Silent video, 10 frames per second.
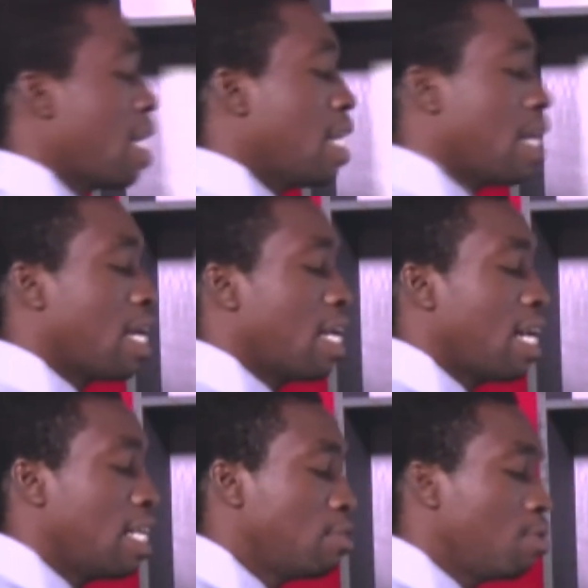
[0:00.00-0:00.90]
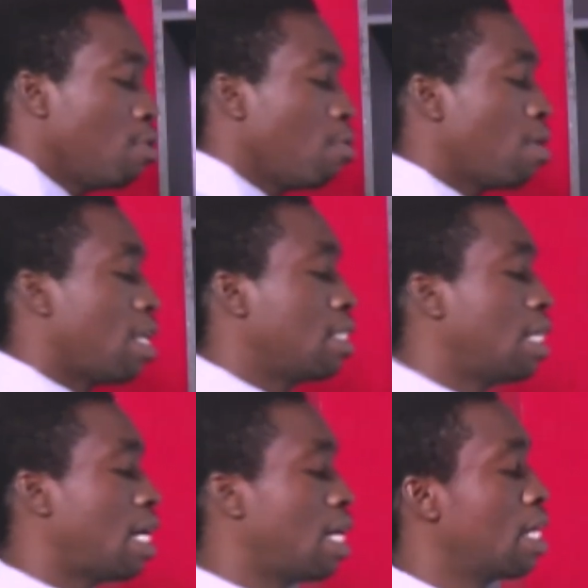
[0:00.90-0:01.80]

the knowledge we know under